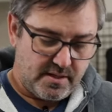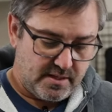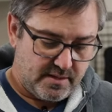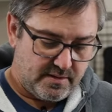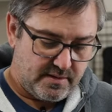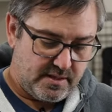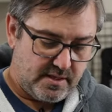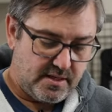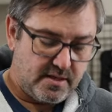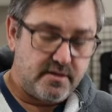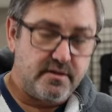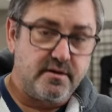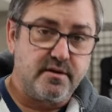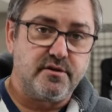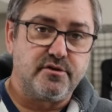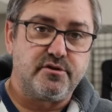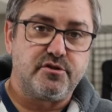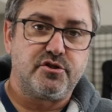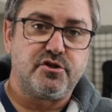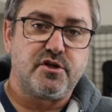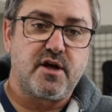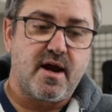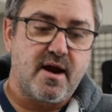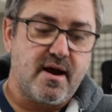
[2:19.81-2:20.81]
in the end of the
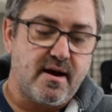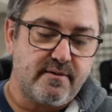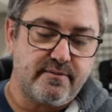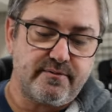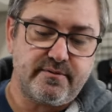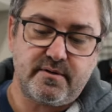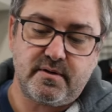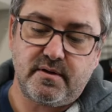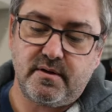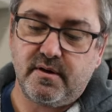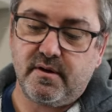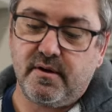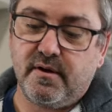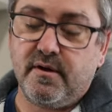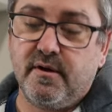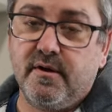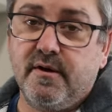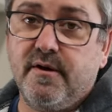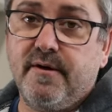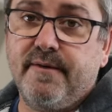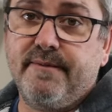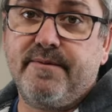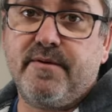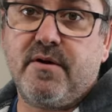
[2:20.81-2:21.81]
shaft
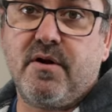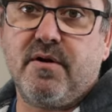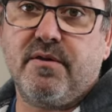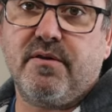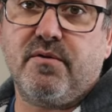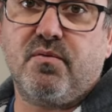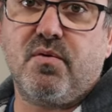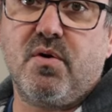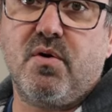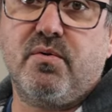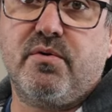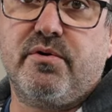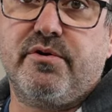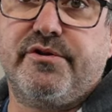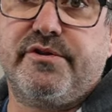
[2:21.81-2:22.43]
on the rotor